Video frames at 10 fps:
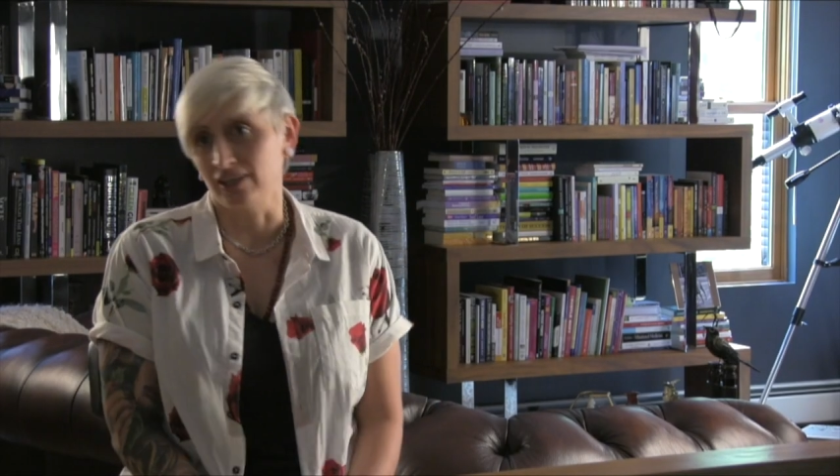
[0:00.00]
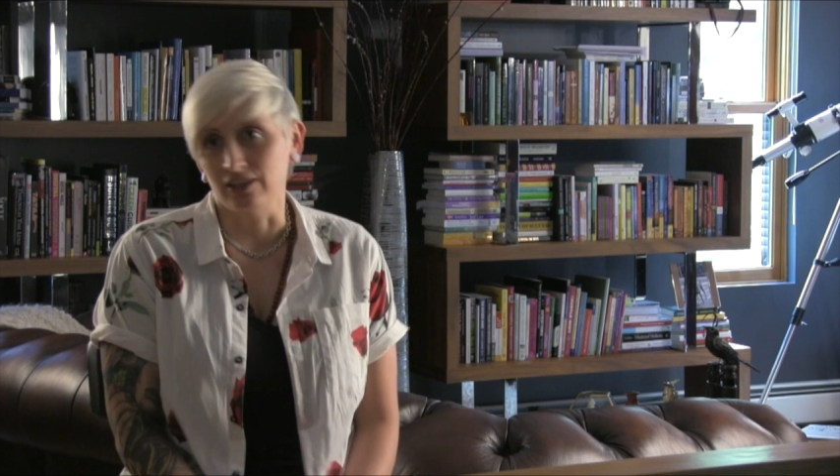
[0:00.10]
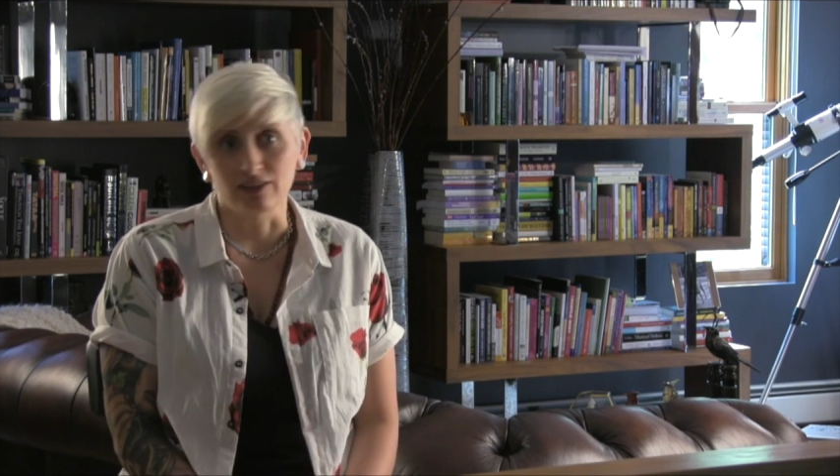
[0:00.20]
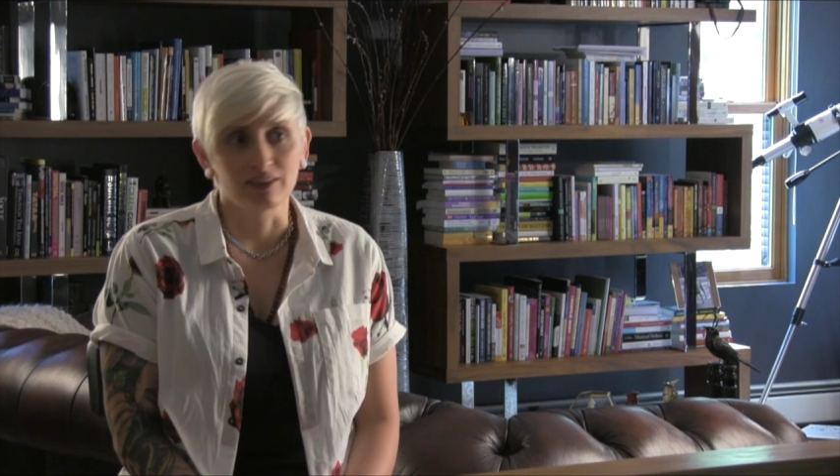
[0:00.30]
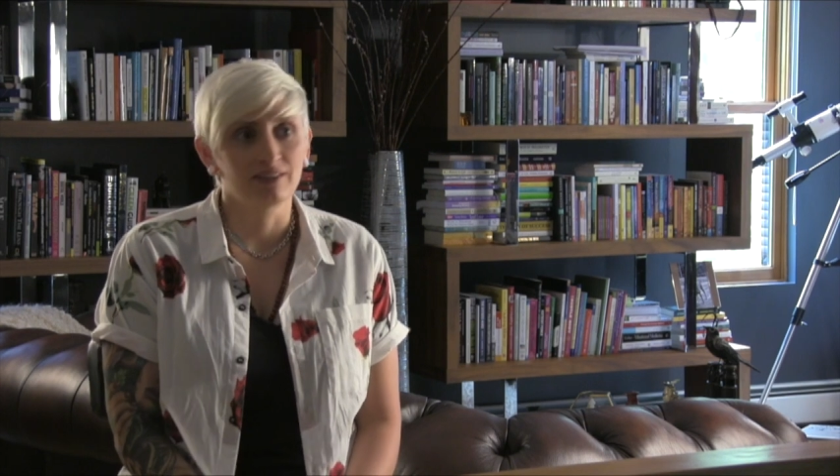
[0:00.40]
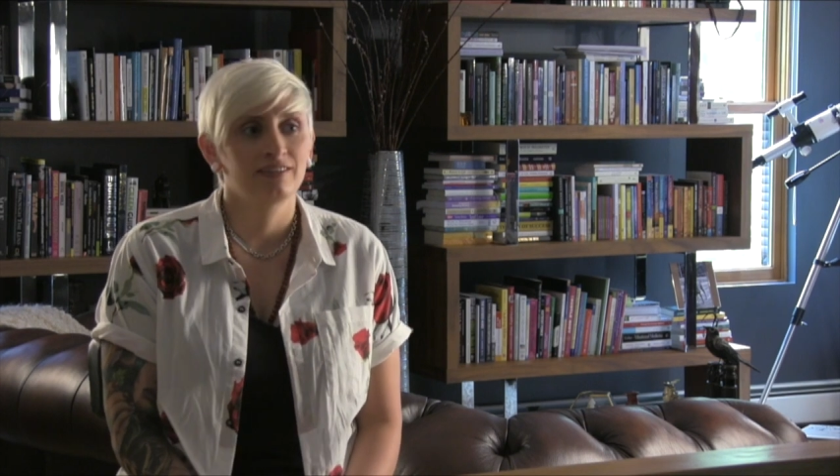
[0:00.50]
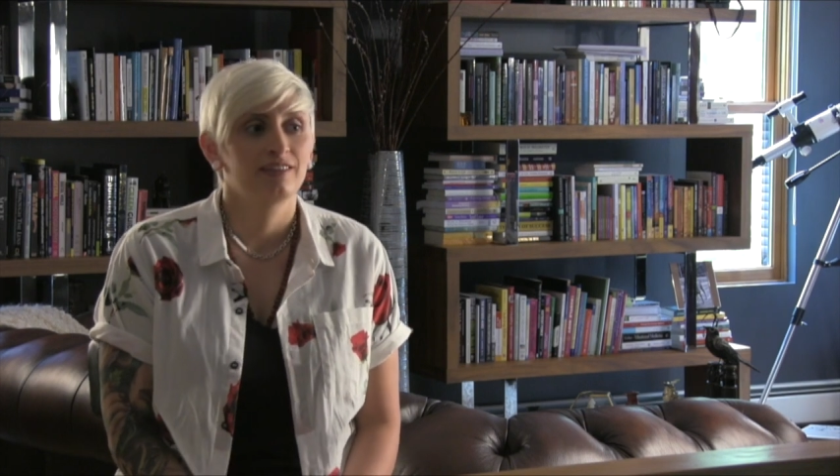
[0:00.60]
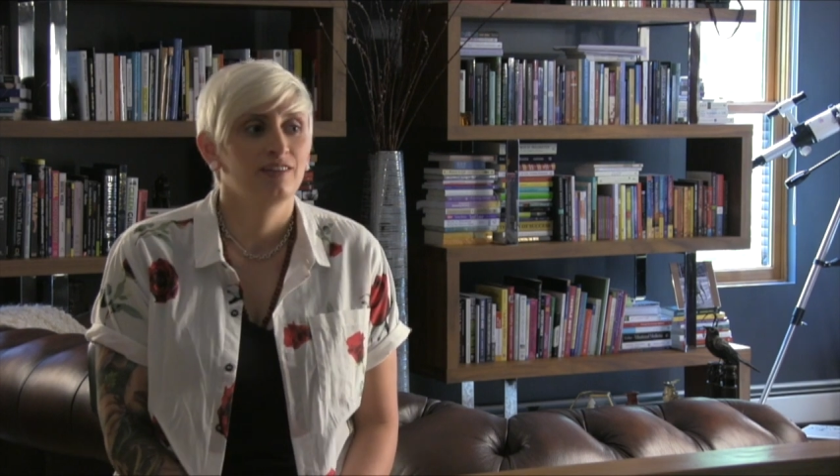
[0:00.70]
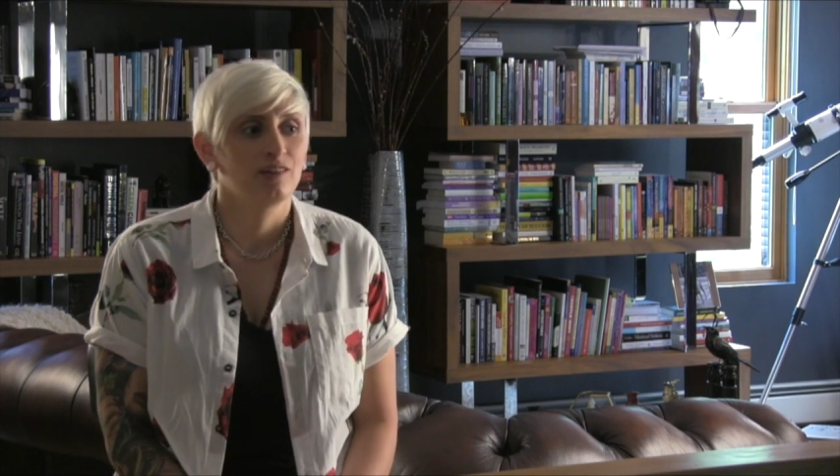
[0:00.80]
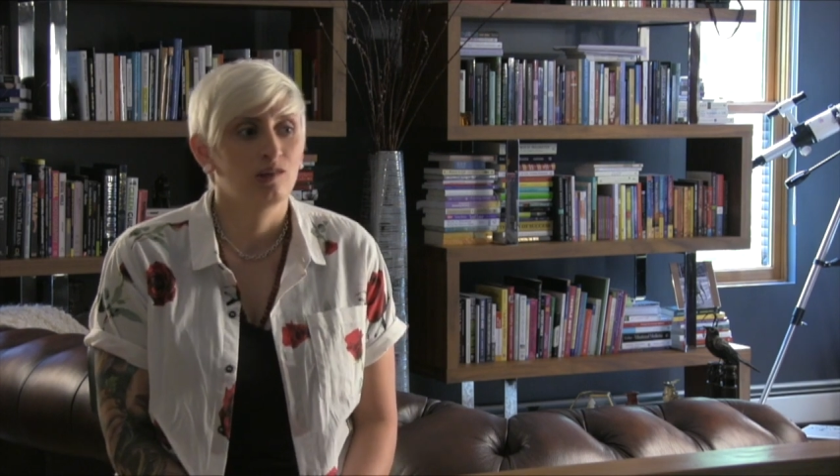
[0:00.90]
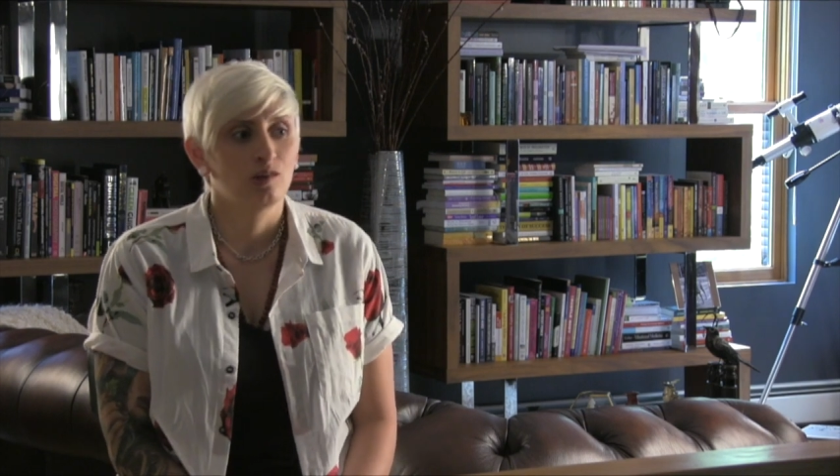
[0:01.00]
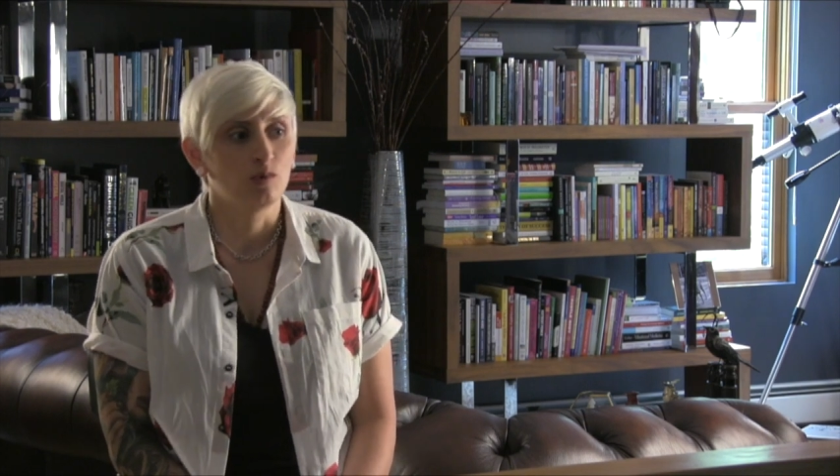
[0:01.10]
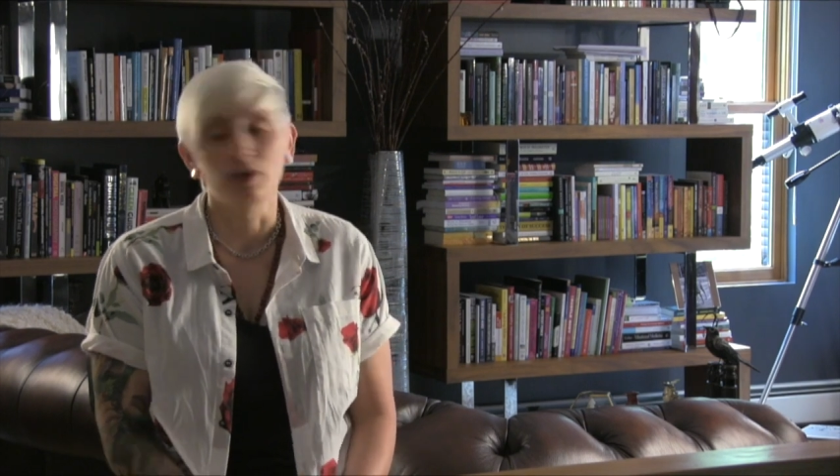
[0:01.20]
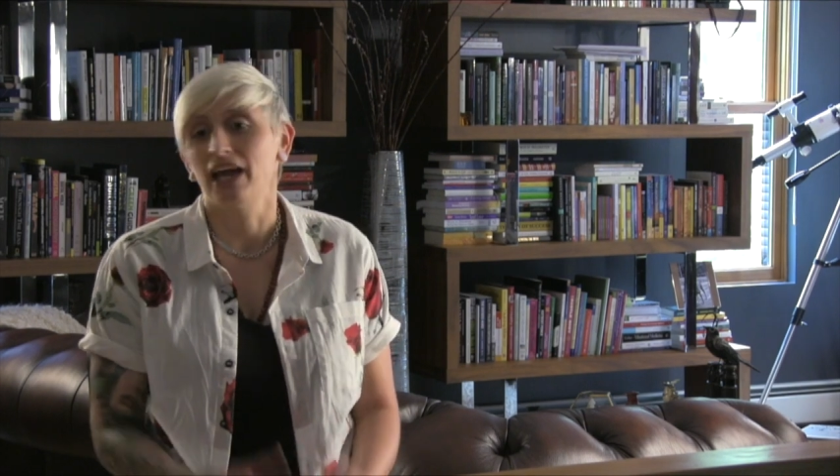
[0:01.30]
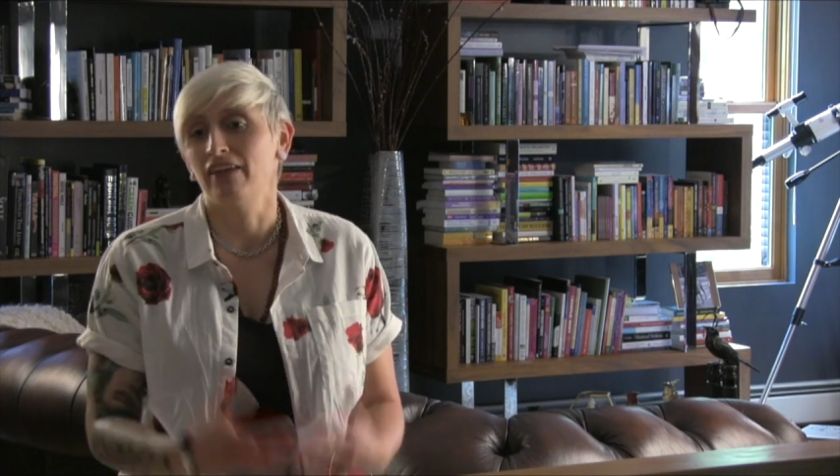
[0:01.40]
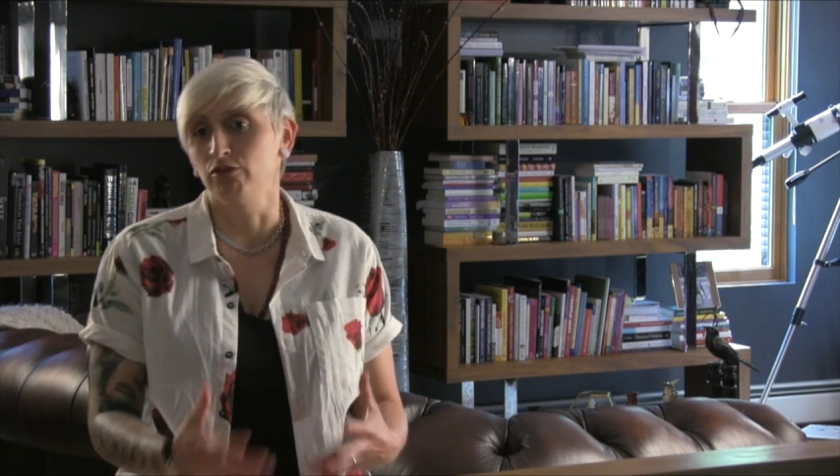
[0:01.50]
later, we had